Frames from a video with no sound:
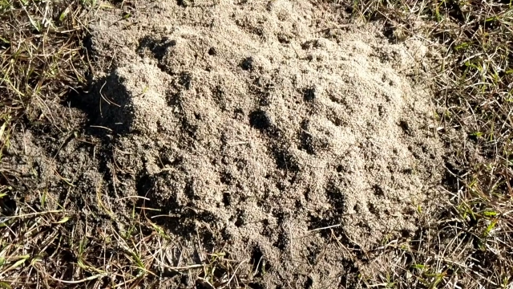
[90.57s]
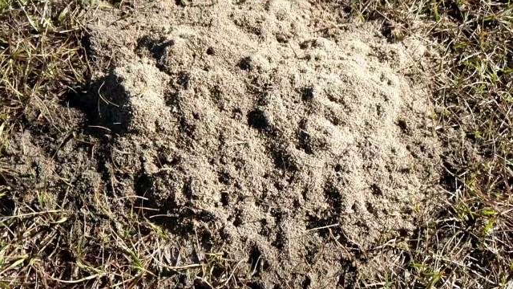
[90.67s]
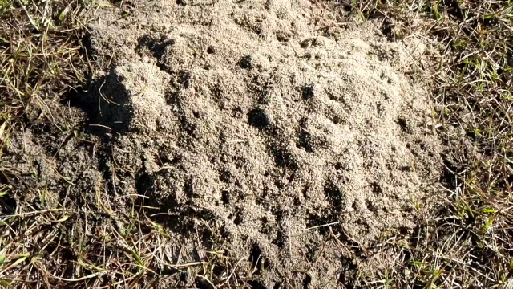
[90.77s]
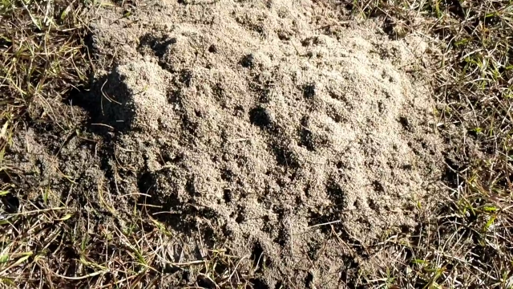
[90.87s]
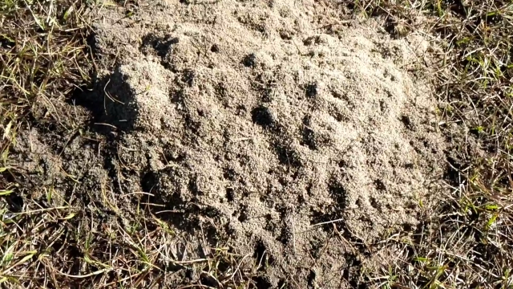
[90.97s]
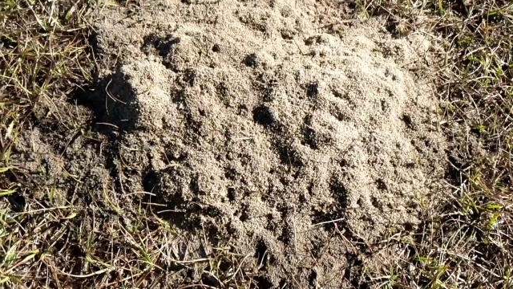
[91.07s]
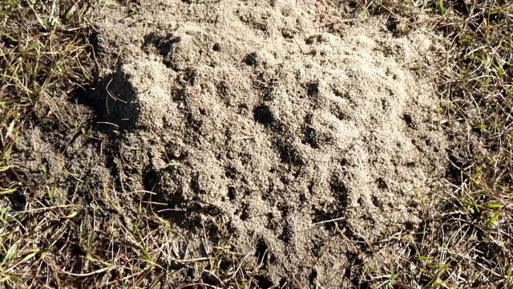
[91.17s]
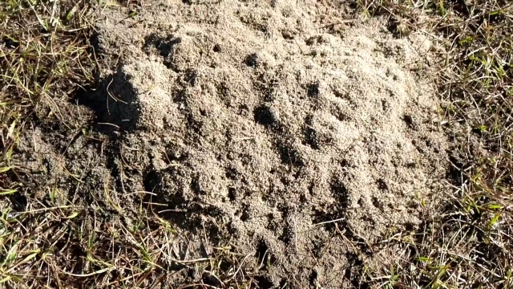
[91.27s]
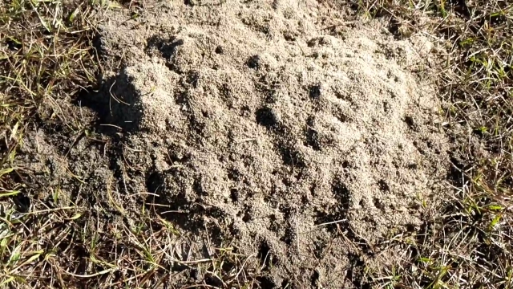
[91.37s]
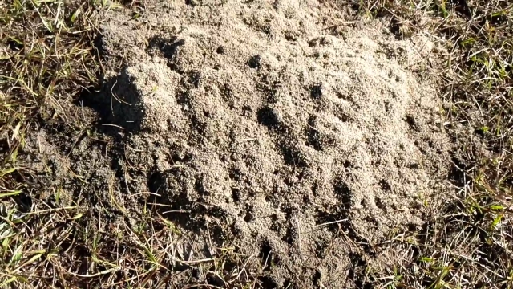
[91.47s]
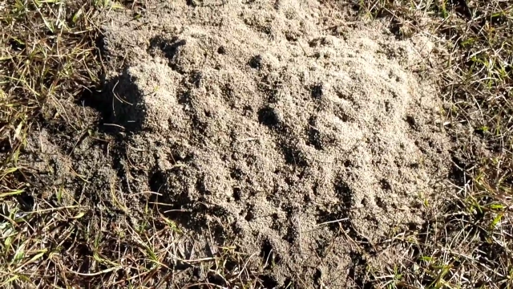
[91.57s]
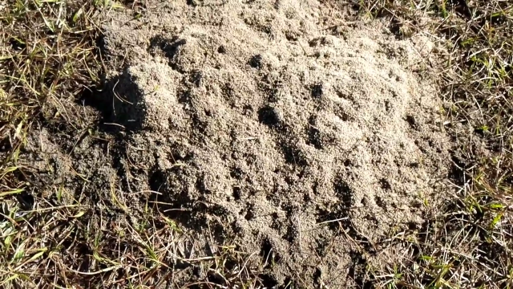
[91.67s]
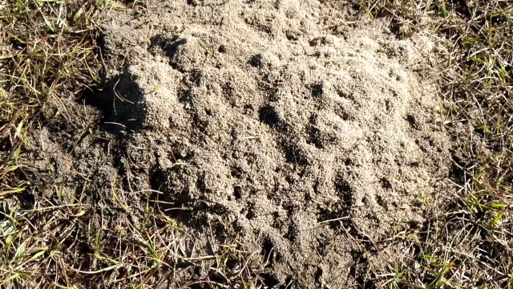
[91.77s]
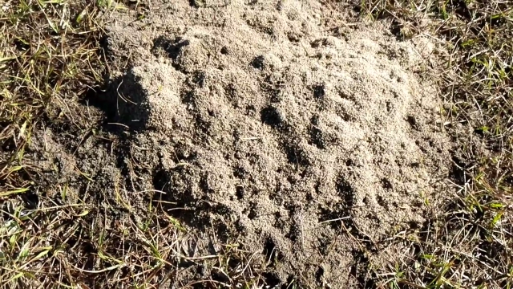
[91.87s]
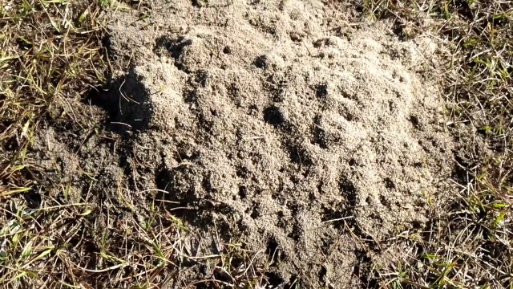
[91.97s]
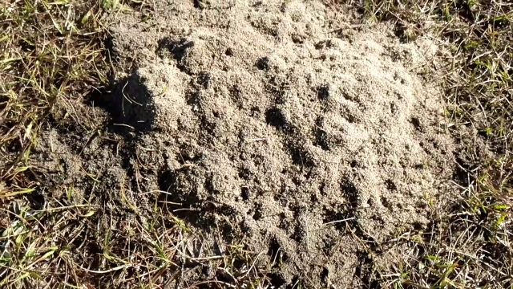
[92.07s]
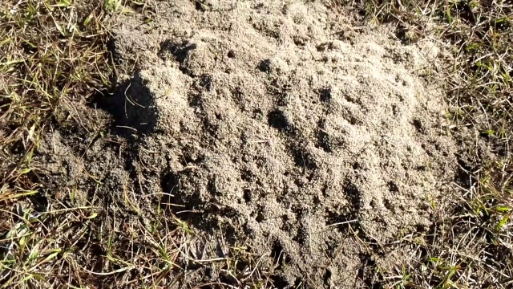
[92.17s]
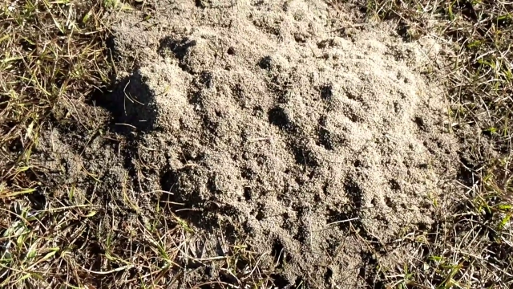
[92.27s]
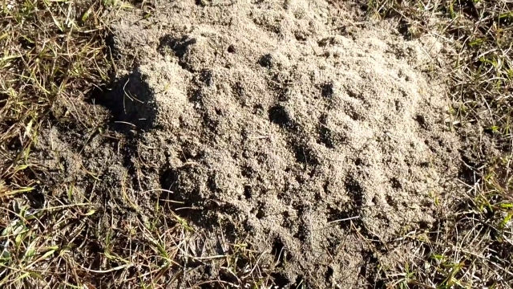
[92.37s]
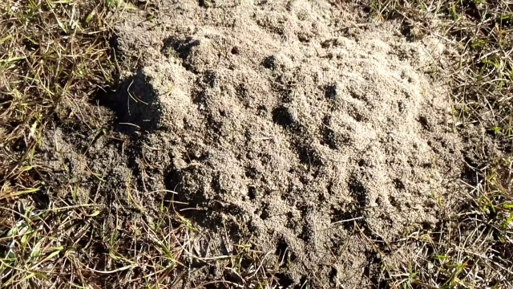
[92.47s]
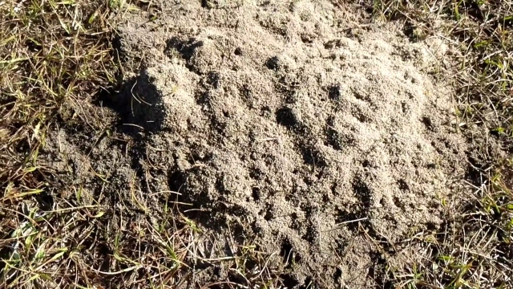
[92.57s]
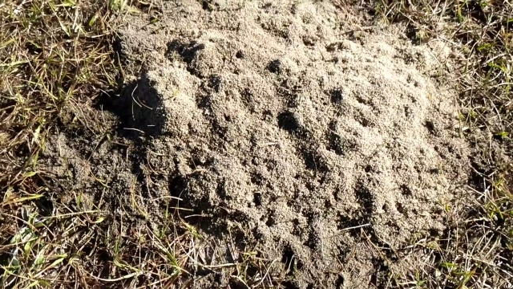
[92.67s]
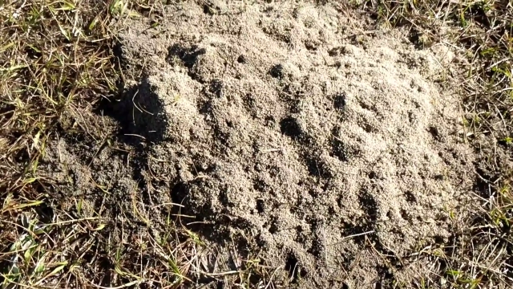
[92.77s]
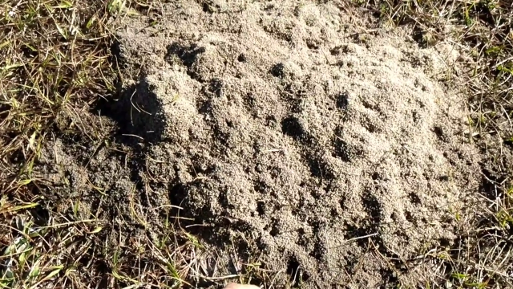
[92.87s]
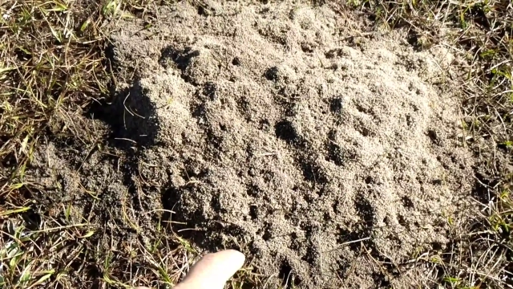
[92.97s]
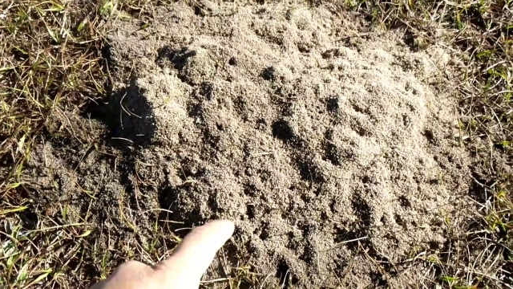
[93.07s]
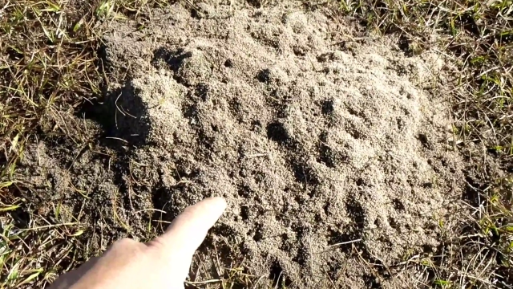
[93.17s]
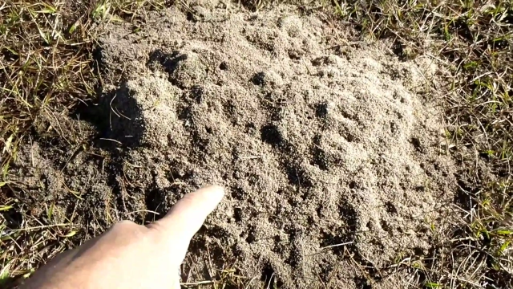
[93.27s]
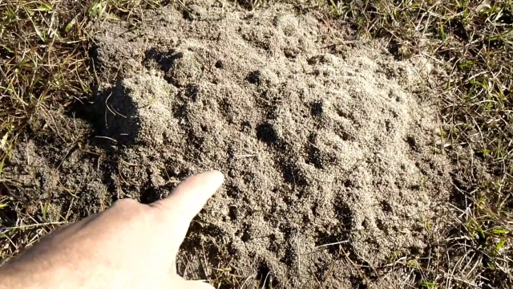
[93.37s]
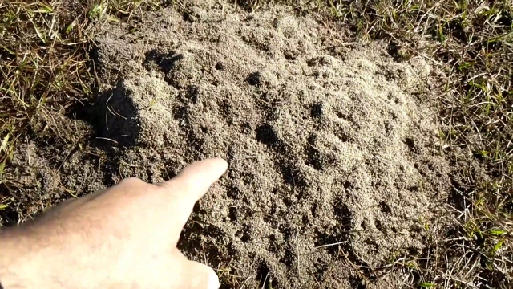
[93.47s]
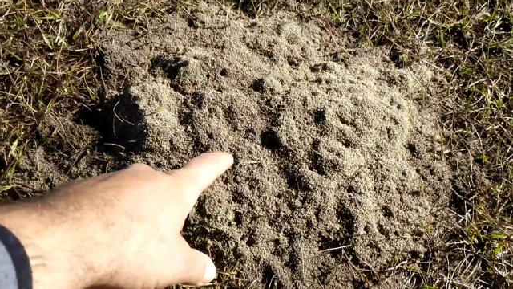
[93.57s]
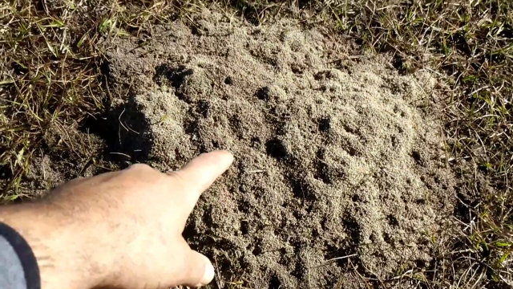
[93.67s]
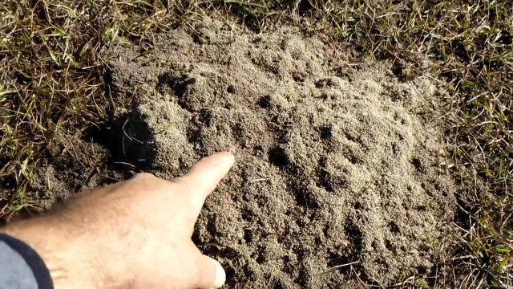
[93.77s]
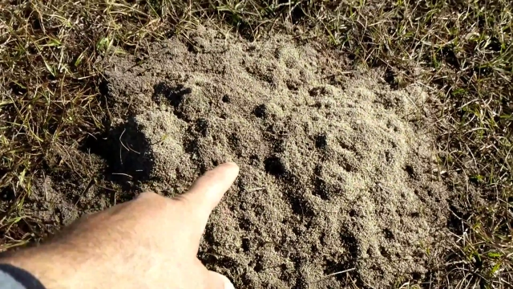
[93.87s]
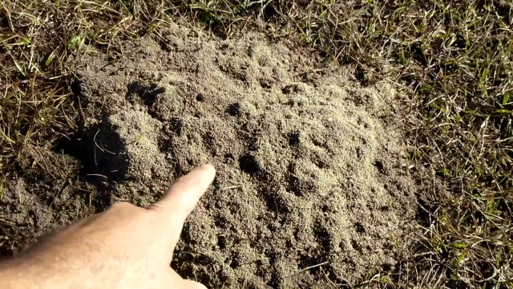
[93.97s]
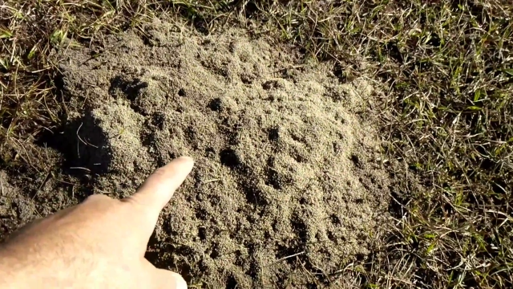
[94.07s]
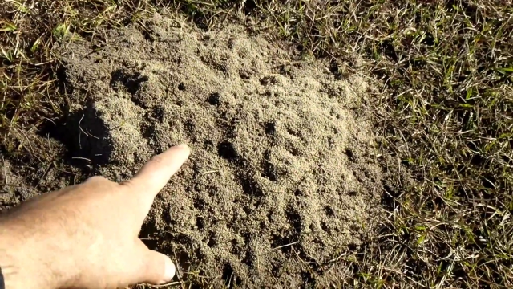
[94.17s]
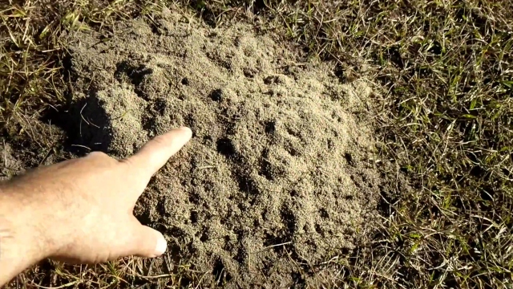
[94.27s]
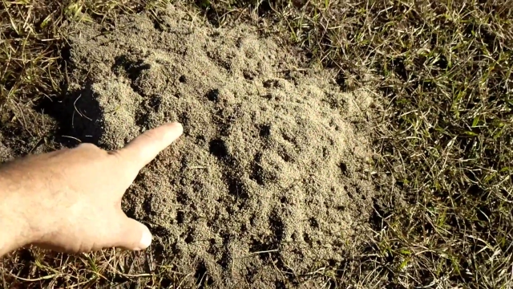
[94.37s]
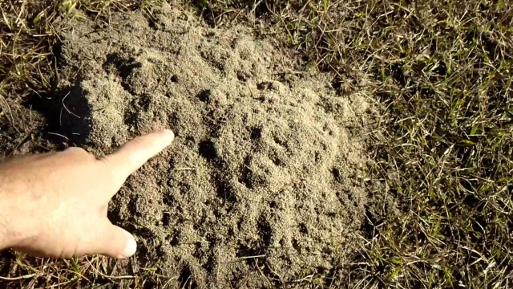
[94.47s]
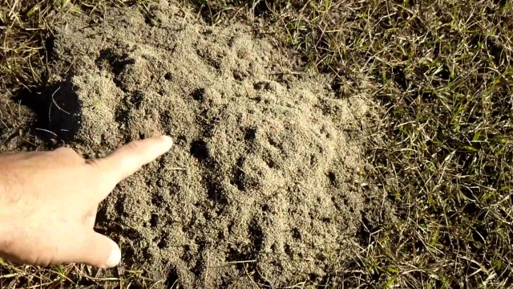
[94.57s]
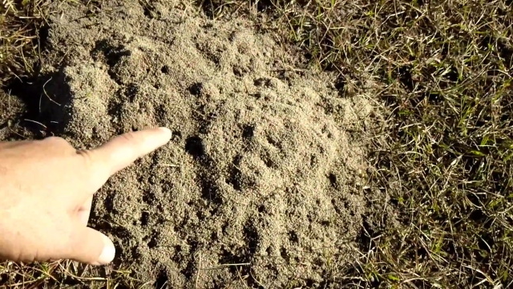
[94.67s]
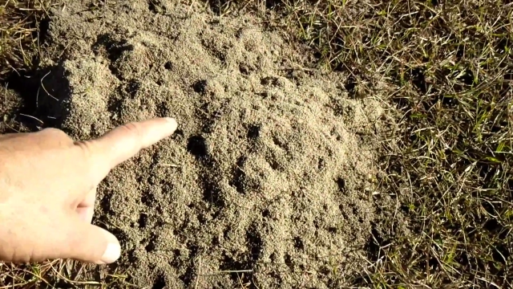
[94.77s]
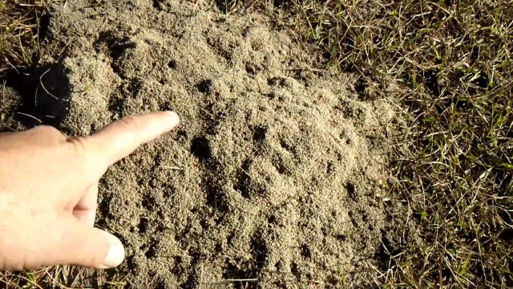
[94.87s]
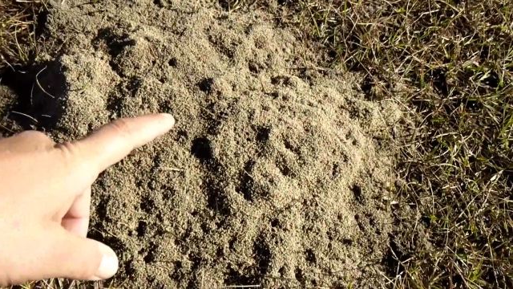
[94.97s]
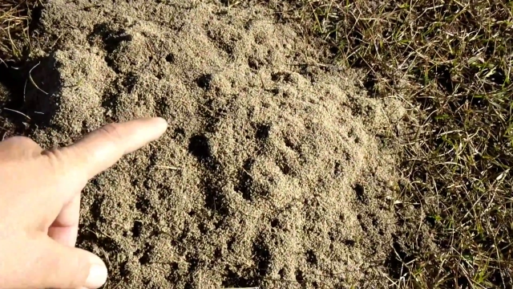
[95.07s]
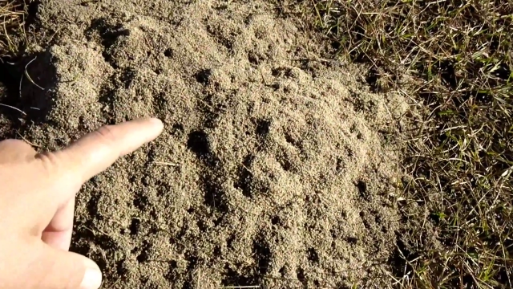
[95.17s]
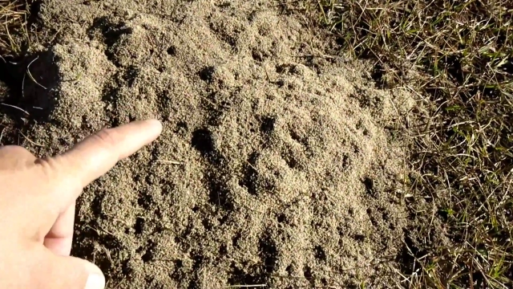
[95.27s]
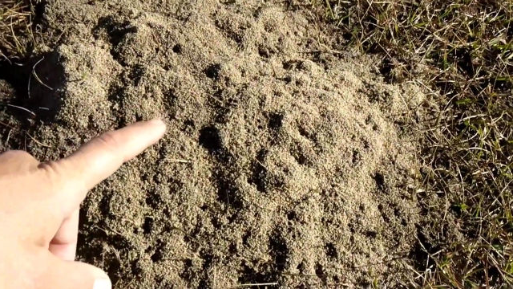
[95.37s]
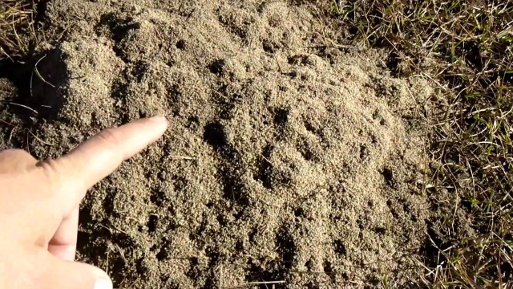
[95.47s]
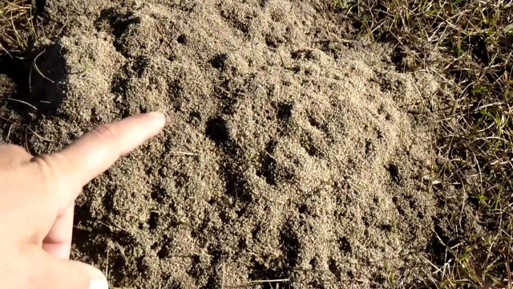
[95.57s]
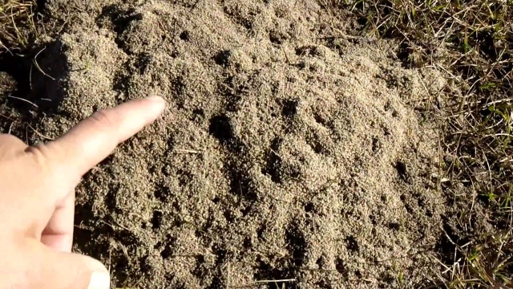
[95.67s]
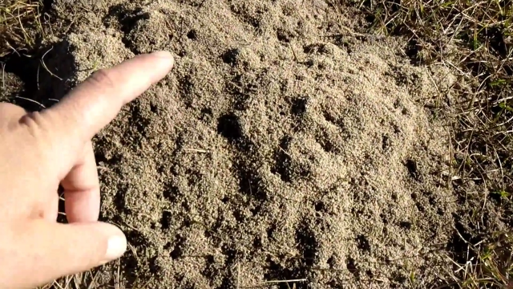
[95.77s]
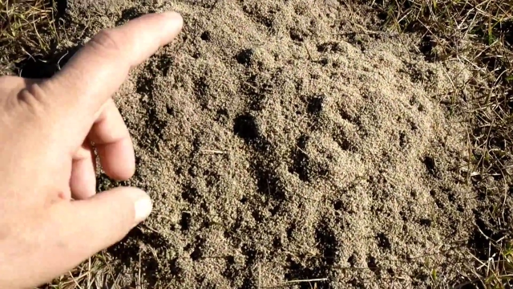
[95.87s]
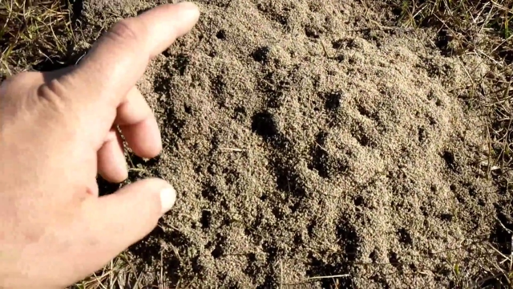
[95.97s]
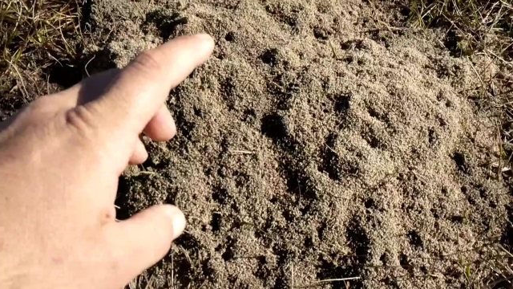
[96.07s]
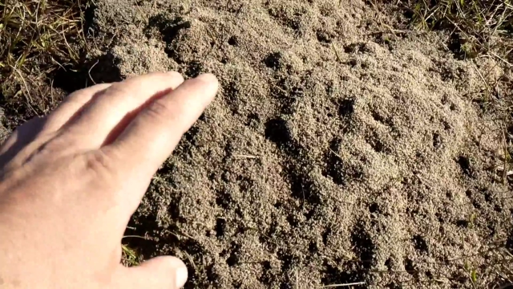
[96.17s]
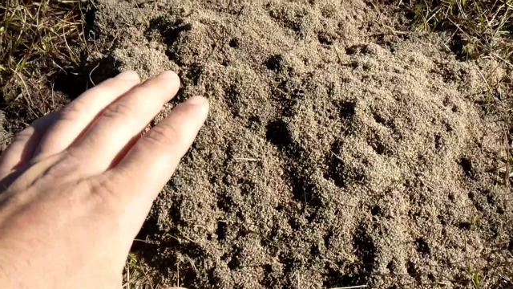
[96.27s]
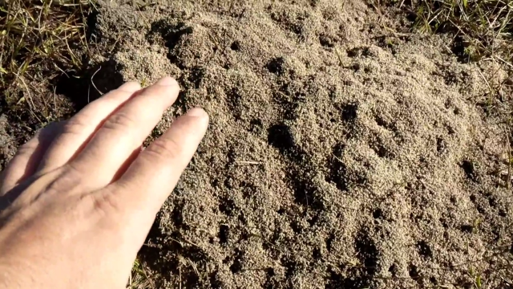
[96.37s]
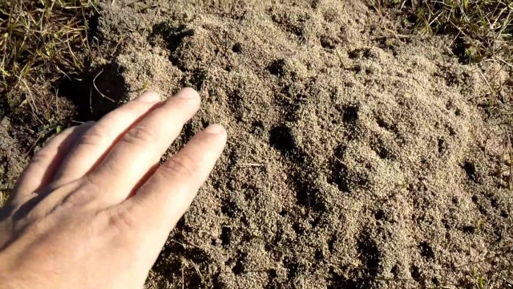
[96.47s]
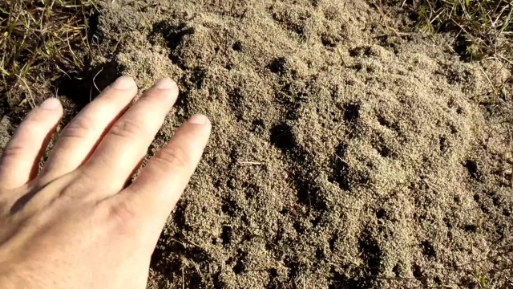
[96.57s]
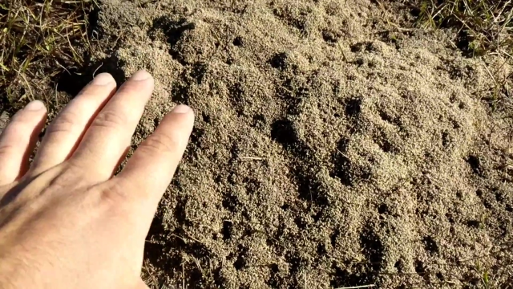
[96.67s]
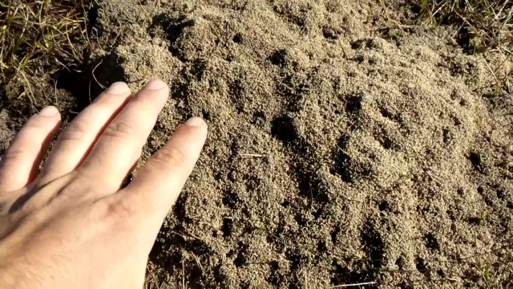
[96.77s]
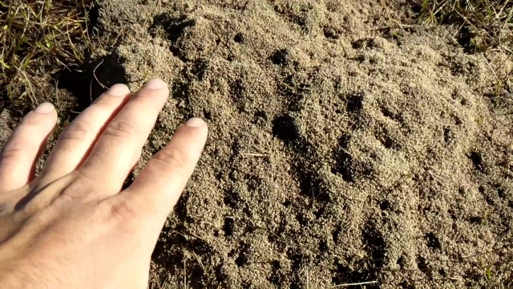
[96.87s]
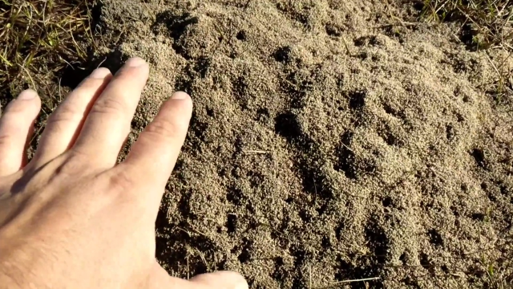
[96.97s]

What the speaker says: (no speaker visible)